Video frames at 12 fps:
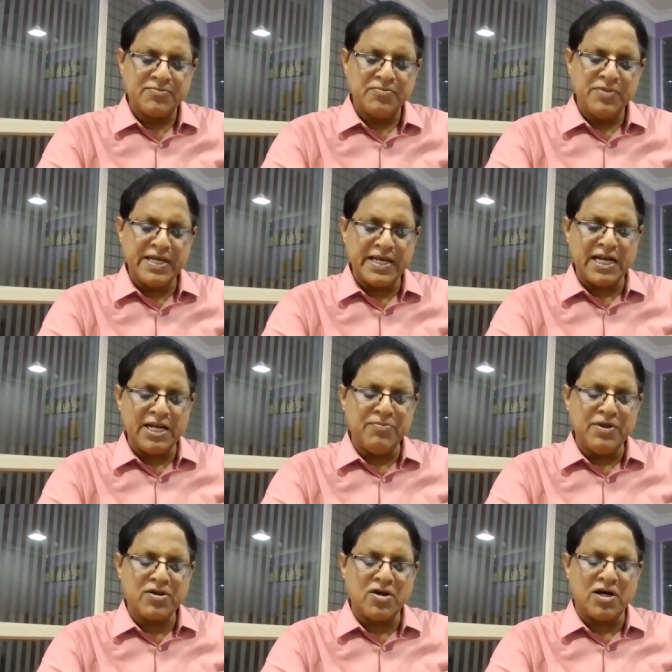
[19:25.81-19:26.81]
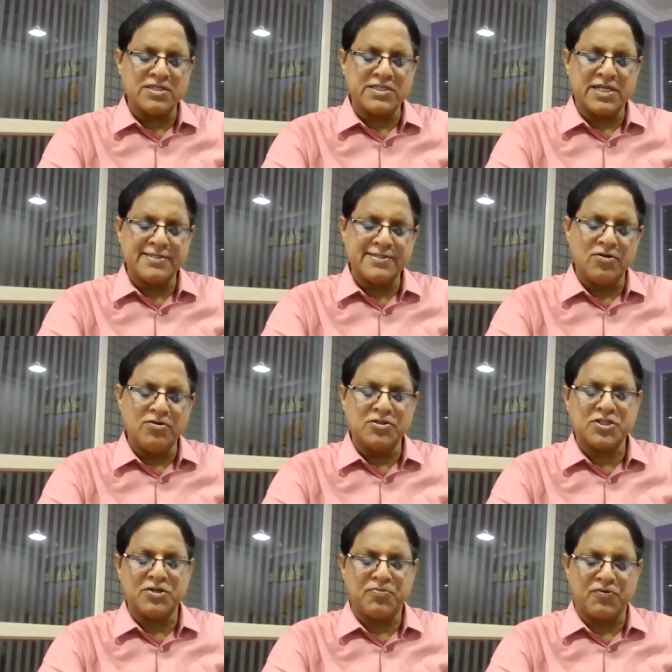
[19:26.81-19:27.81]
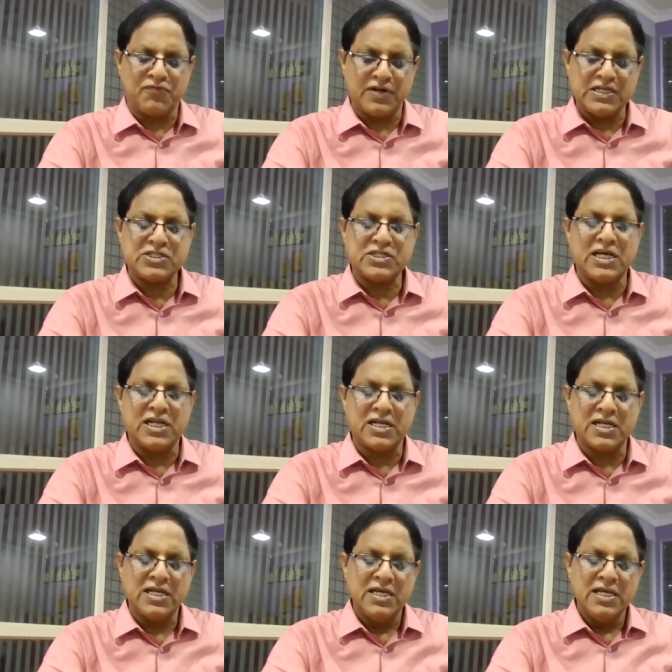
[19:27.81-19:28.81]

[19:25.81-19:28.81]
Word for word: merely because a resolution professional